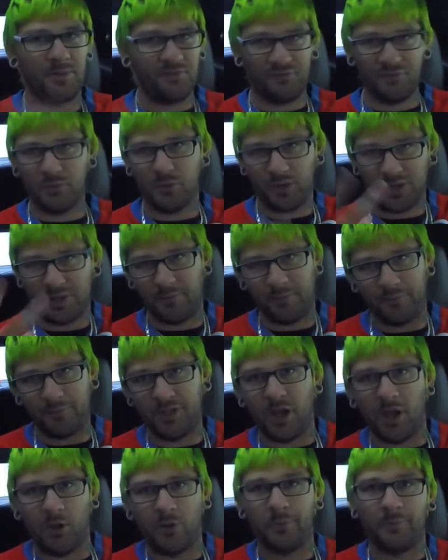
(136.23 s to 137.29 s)
if you want to,
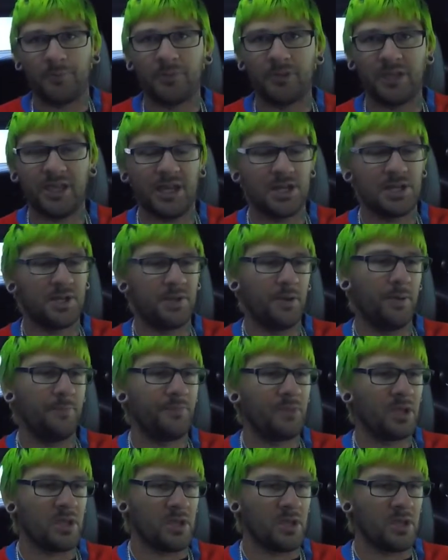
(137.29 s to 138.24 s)
you know, get into it.